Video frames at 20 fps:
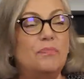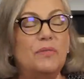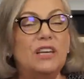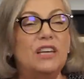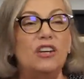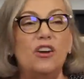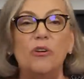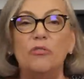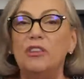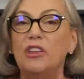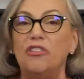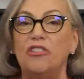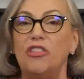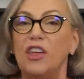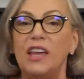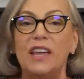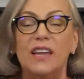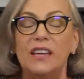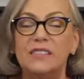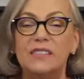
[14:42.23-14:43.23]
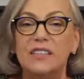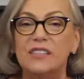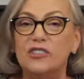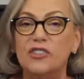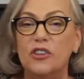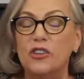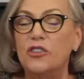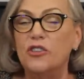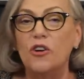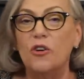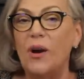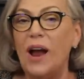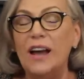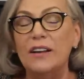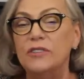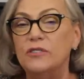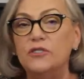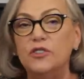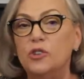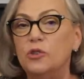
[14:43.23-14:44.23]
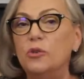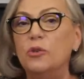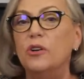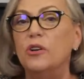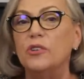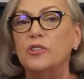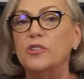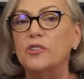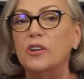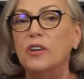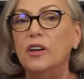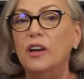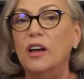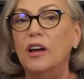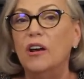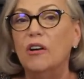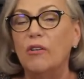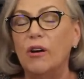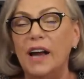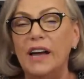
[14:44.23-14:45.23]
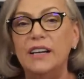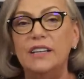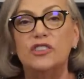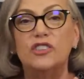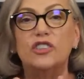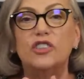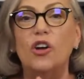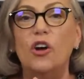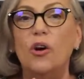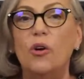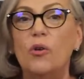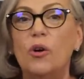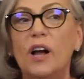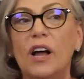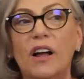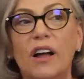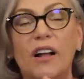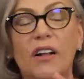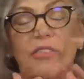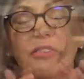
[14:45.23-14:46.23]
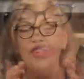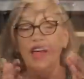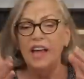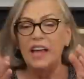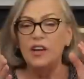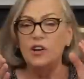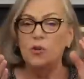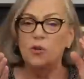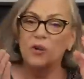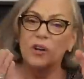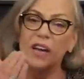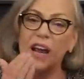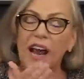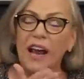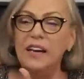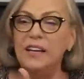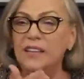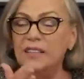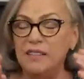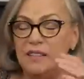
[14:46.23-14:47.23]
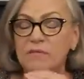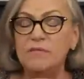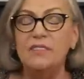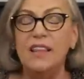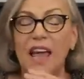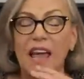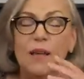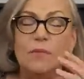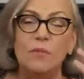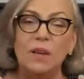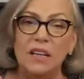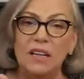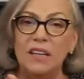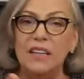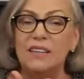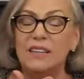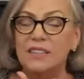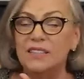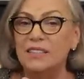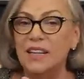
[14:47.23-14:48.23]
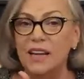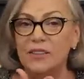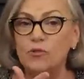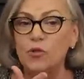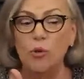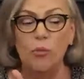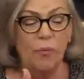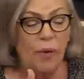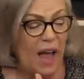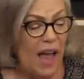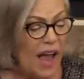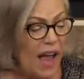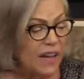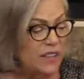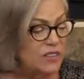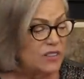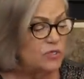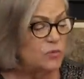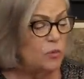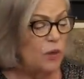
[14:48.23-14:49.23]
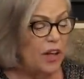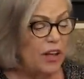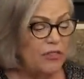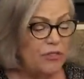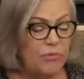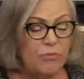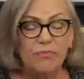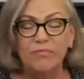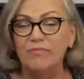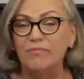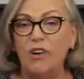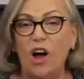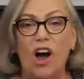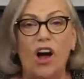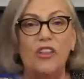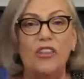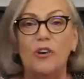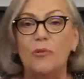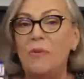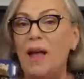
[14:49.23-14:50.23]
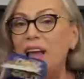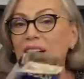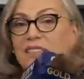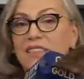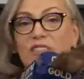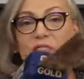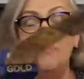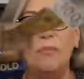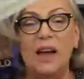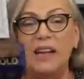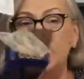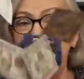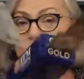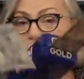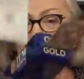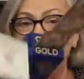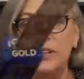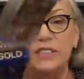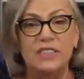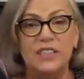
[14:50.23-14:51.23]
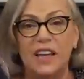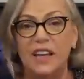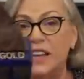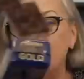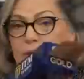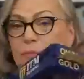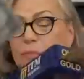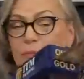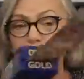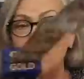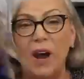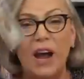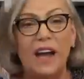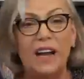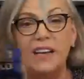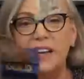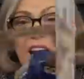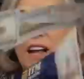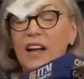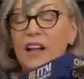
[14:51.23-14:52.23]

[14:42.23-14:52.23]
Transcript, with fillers: you know, the thing is, is that they're out of tools, right? So they created, they meaning the central banks with all their massive money printing, right?